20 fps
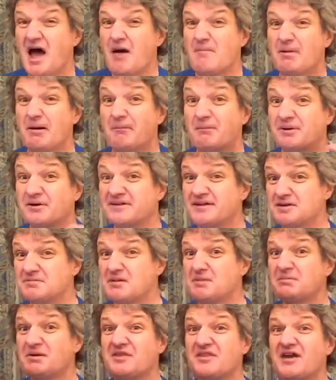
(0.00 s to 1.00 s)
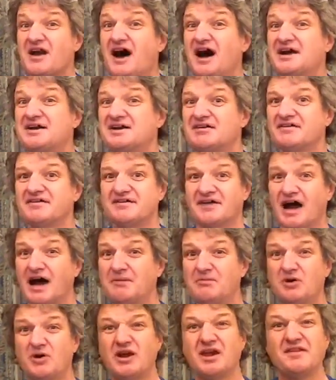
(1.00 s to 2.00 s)
But presumably the idea is that
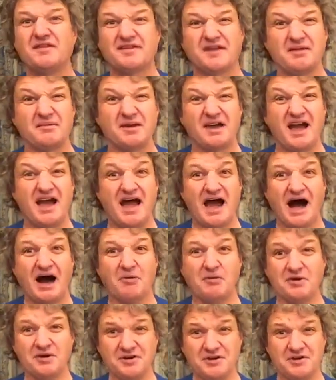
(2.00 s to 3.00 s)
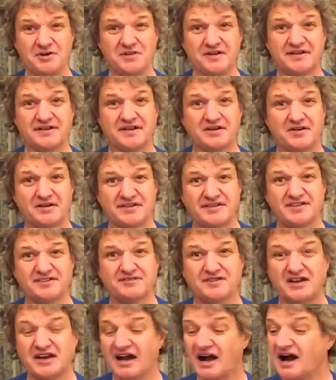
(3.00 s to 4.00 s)
I'm looking at this, I think, I wonder who this
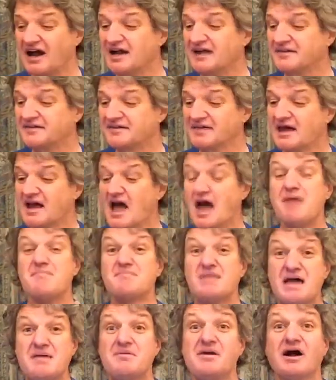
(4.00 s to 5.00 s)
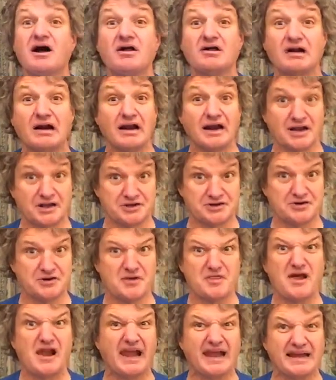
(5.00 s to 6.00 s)
Christopher guy is. Maybe I'll click through
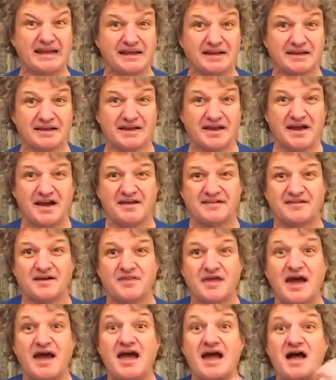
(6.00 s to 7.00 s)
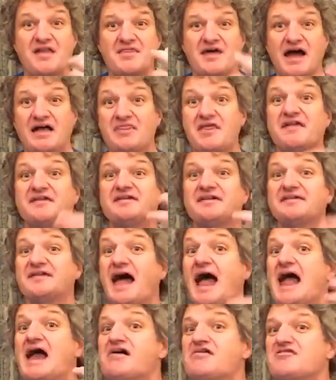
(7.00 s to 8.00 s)
the link. So there's this
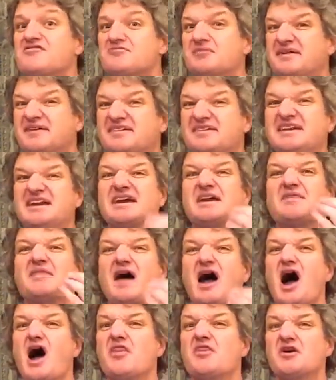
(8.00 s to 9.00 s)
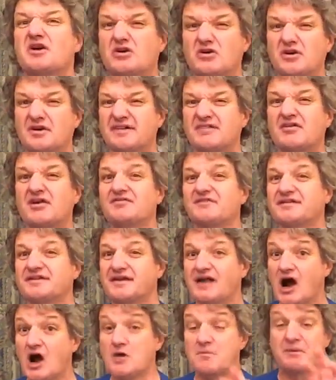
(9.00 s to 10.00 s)
air of mystique, and the crooks are
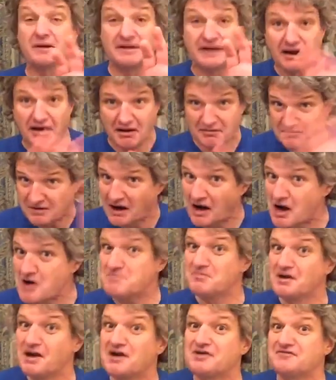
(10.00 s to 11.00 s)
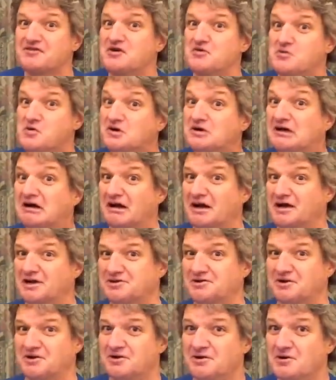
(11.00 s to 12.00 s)
obviously hoping. Now, I hope none of you would click
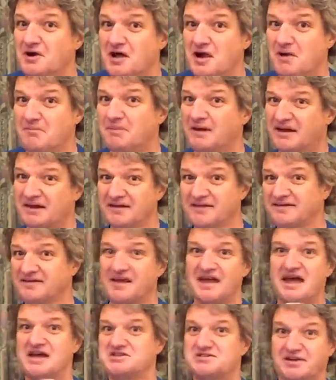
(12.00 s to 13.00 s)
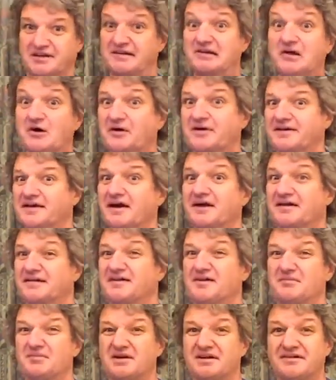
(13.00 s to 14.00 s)
through, because it just looks like
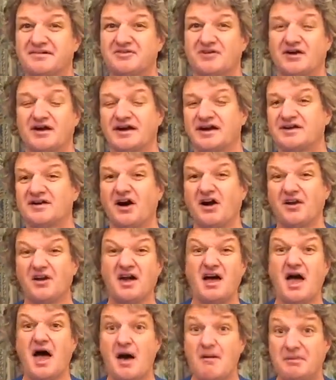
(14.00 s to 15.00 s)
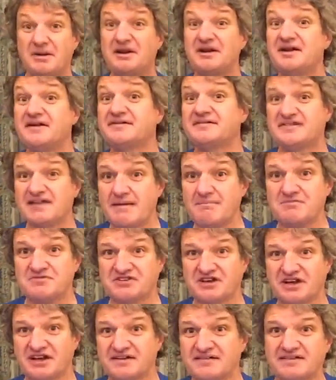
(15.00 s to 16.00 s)
somebody's trying it on. But it is
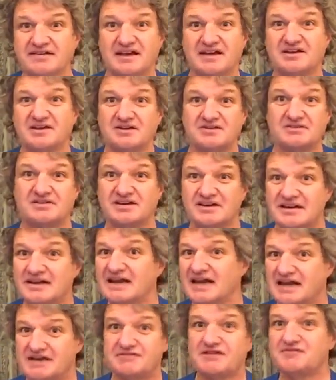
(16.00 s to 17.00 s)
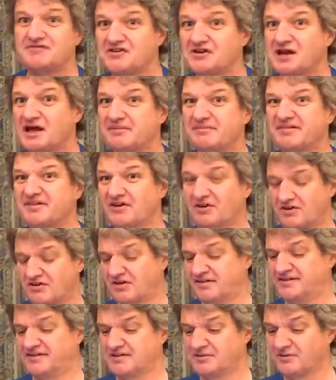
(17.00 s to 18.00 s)
tempting, isn't it? Even if your name's not
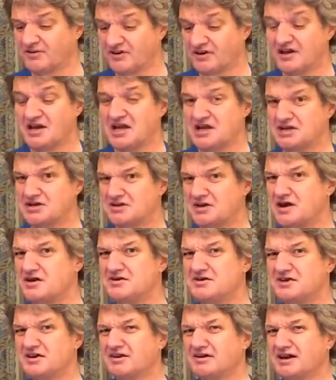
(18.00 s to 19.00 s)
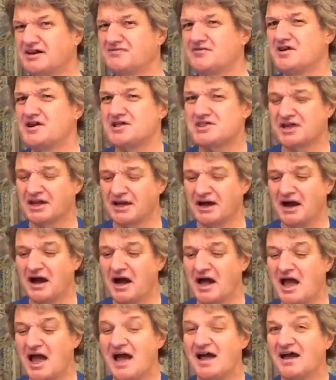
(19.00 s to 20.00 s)
Christopher, you know you don't live there, you think,
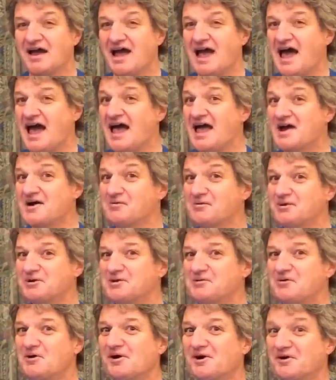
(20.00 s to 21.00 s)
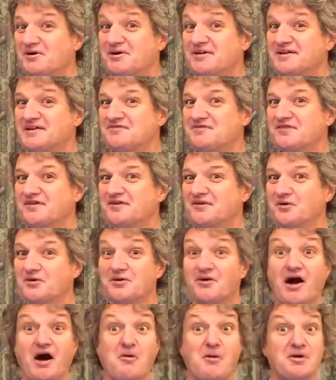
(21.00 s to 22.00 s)
hey, I wonder what Christopher's
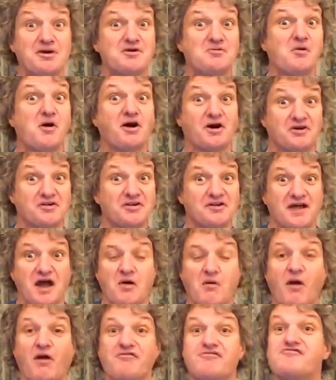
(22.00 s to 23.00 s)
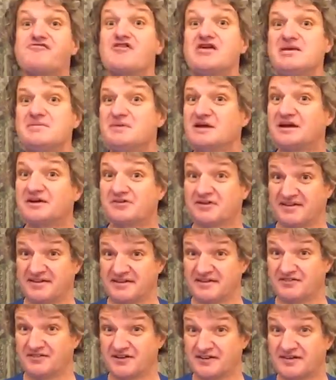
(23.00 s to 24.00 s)
order. I wonder what freebie
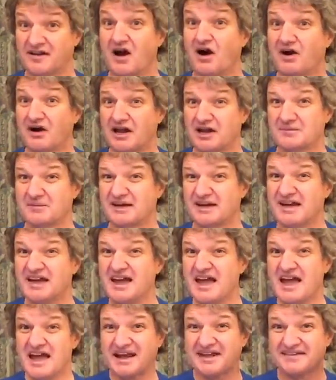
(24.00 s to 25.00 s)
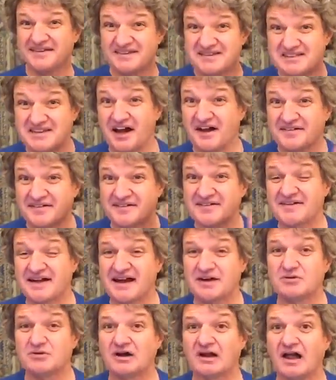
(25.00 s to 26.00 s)
Christopher's got coming. Because it does
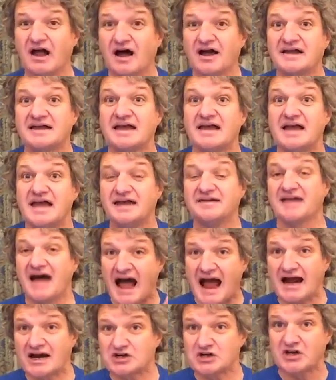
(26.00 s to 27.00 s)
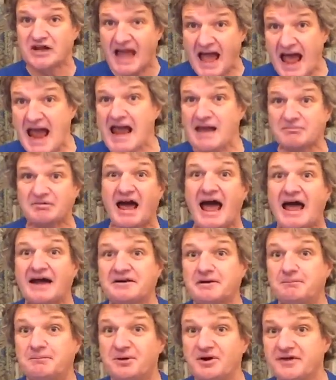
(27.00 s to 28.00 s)
sound like it's actually aimed at
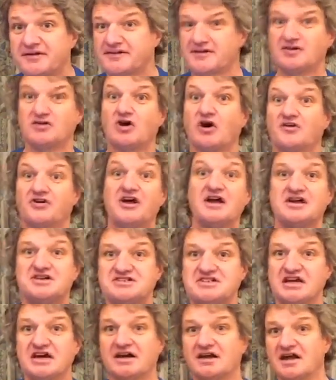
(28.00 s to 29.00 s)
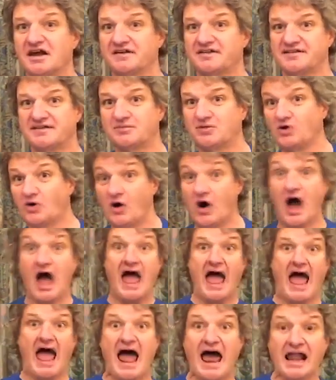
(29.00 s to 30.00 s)
a person, not dear customer or
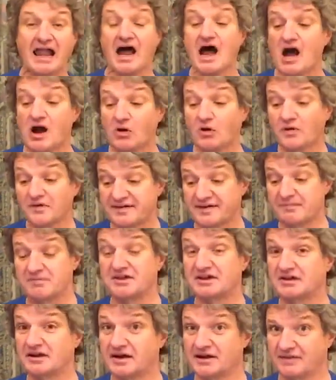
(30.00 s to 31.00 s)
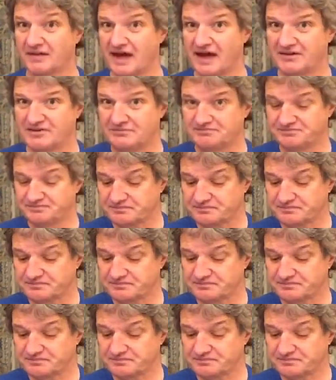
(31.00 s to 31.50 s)
hello or something like that.